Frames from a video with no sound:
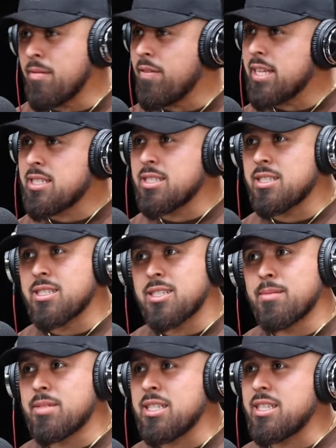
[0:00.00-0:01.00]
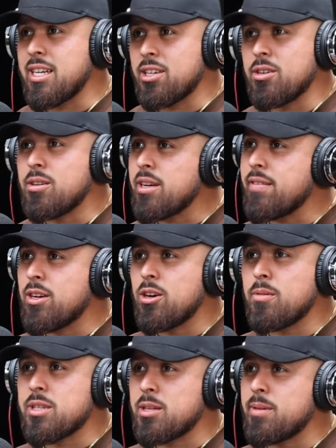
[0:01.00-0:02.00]
of invest into something that you don't even
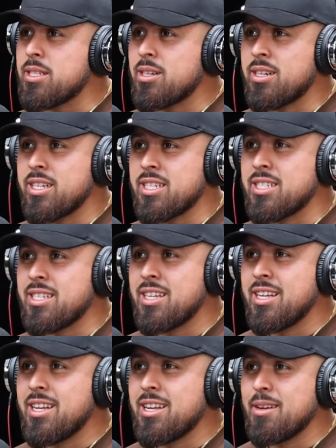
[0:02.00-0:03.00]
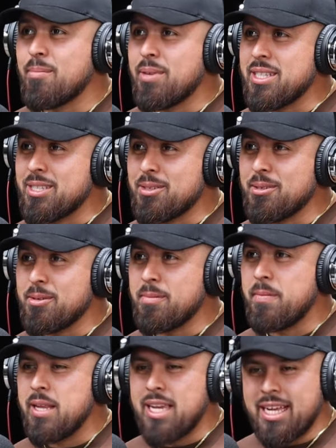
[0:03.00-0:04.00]
know what the return is. Yeah, bro. But
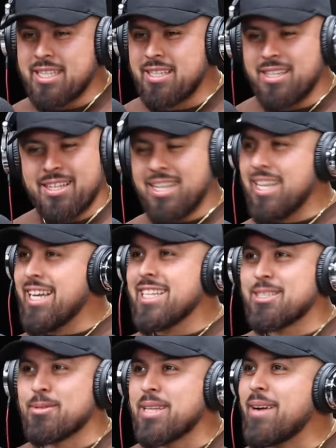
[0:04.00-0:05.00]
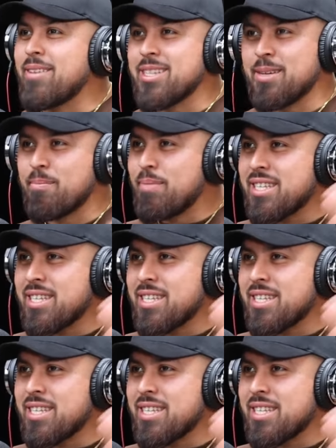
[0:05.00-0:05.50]
to it it's with everything.